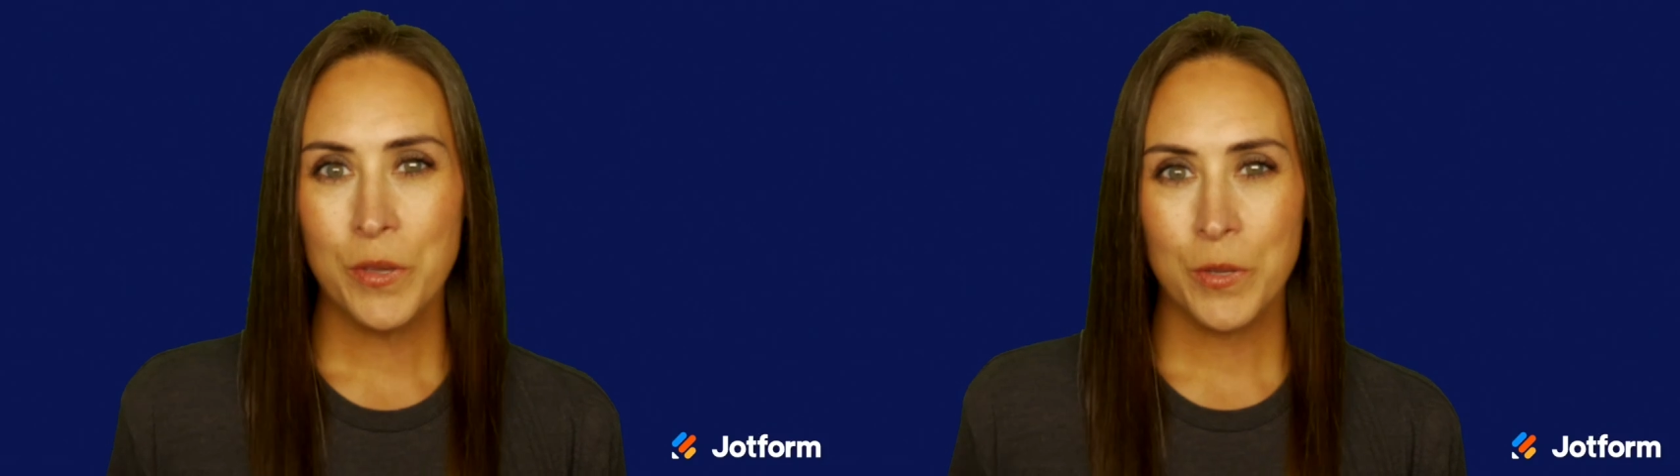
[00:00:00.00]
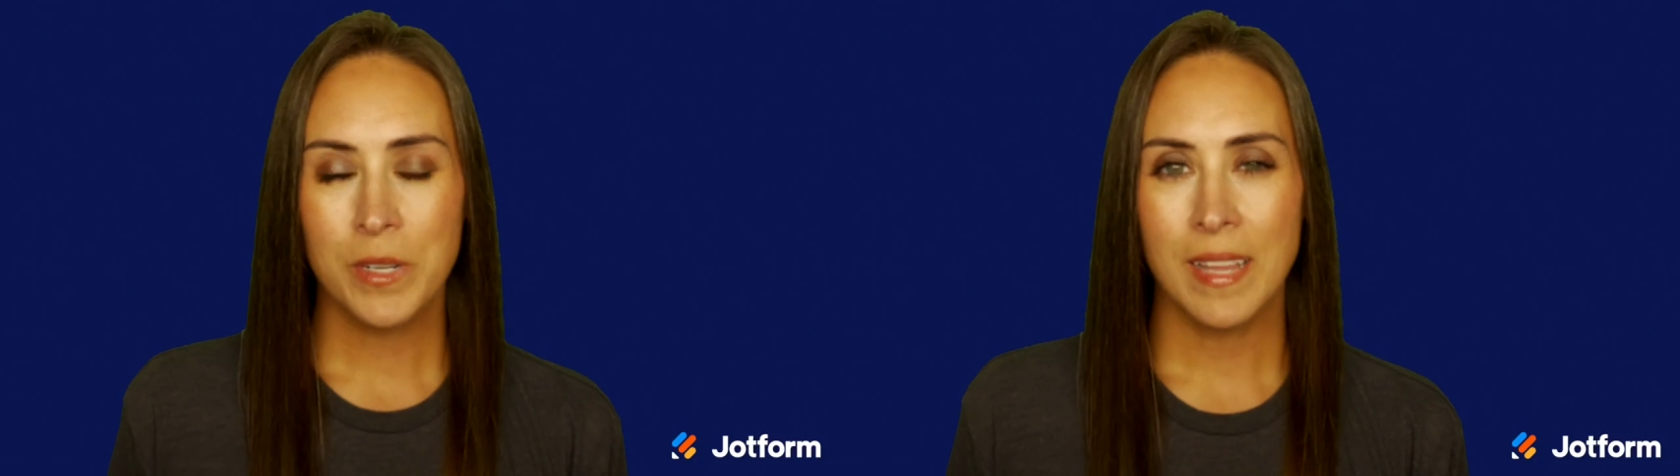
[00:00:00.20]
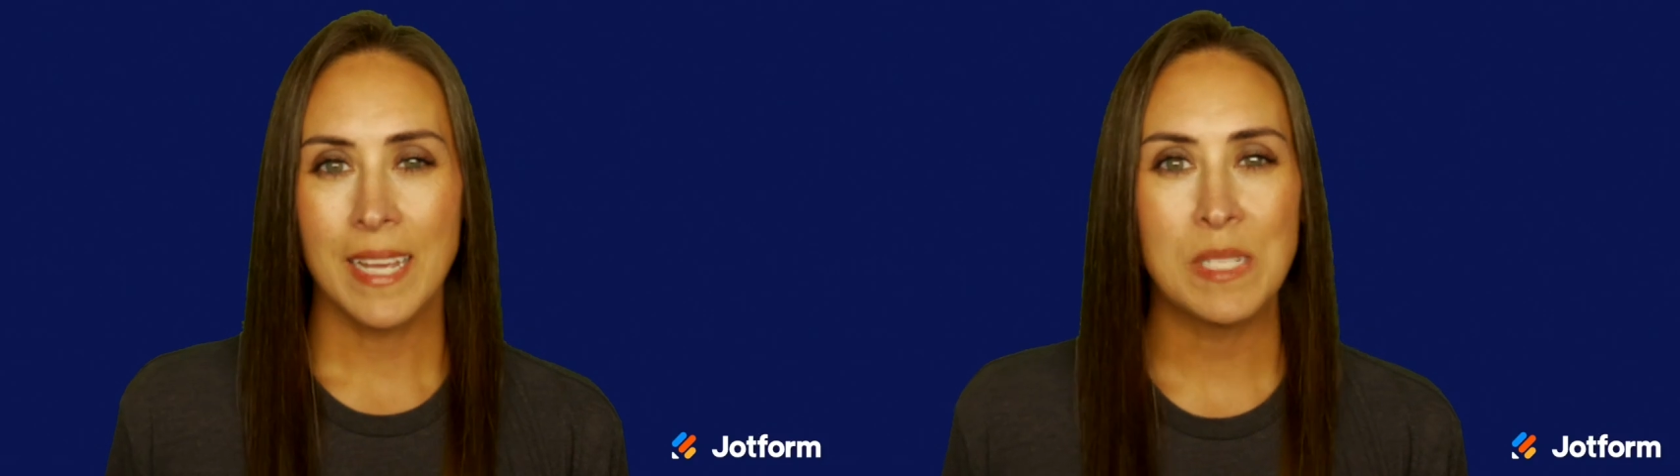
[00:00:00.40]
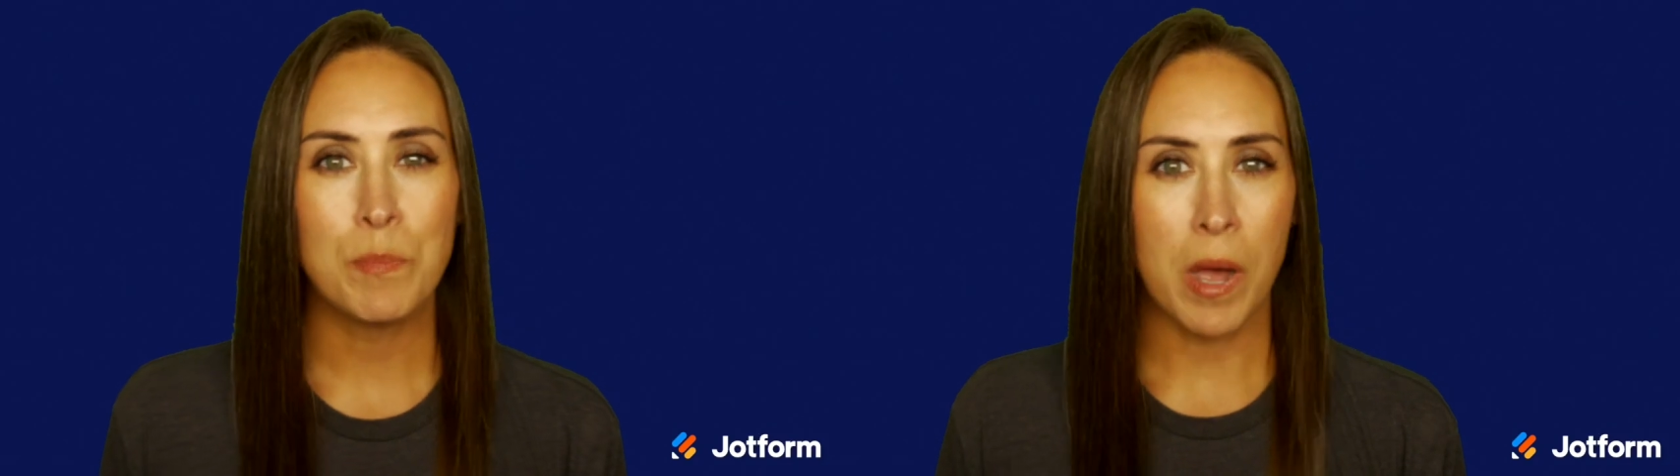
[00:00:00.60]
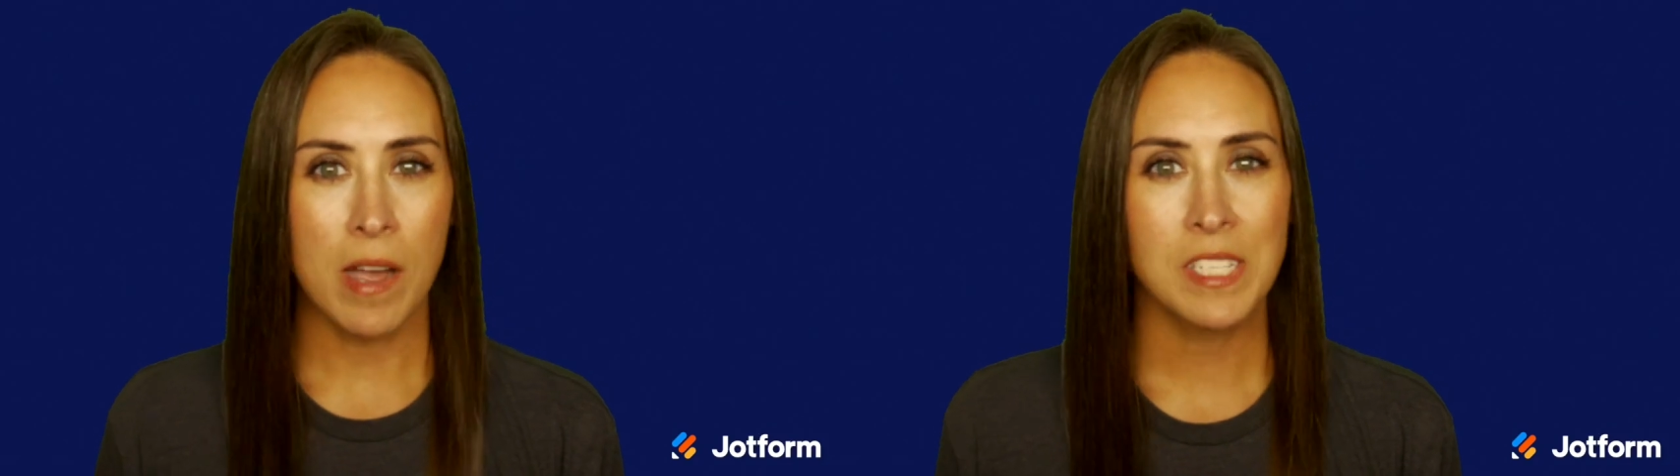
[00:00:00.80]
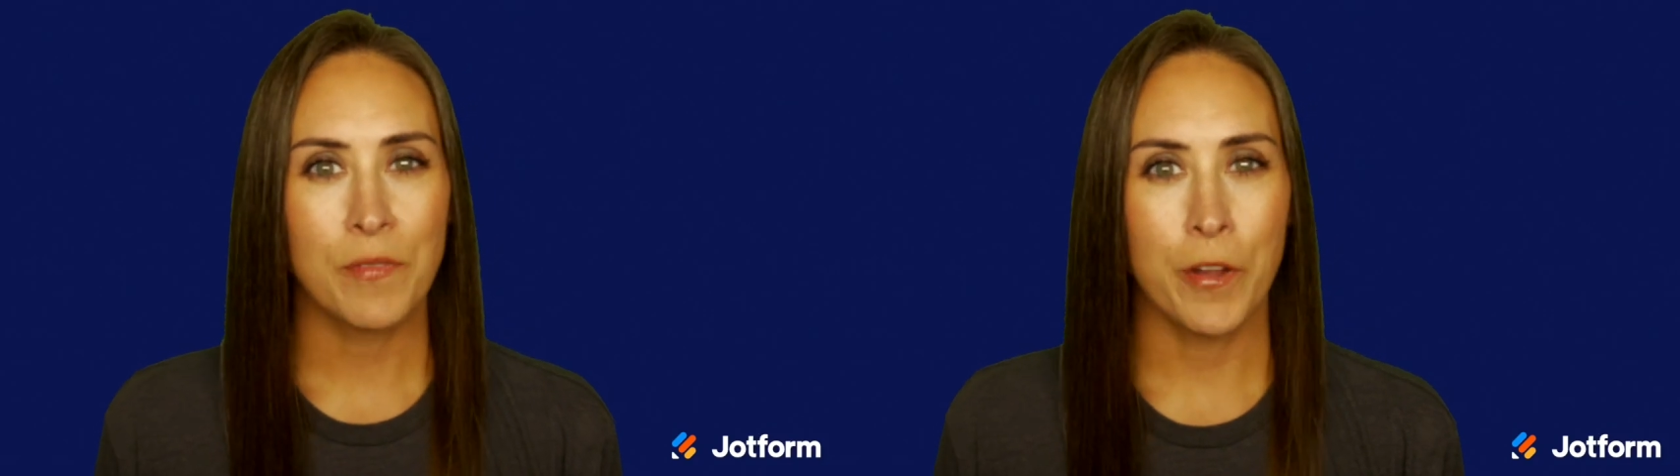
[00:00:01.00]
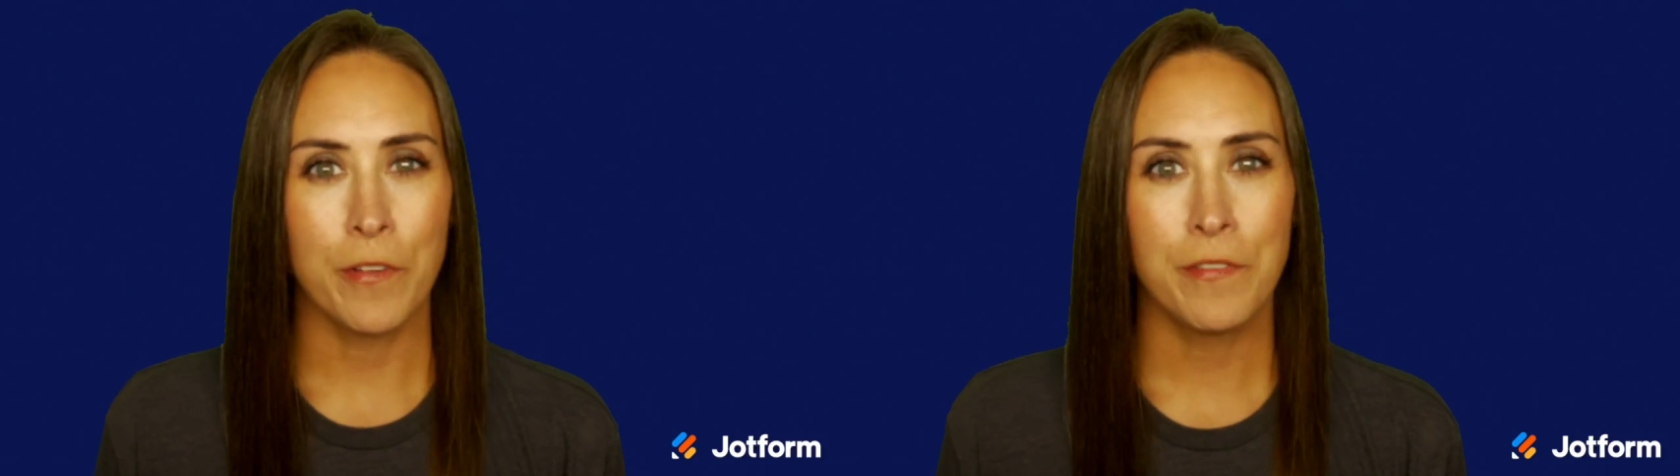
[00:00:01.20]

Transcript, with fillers: you utilize Box for your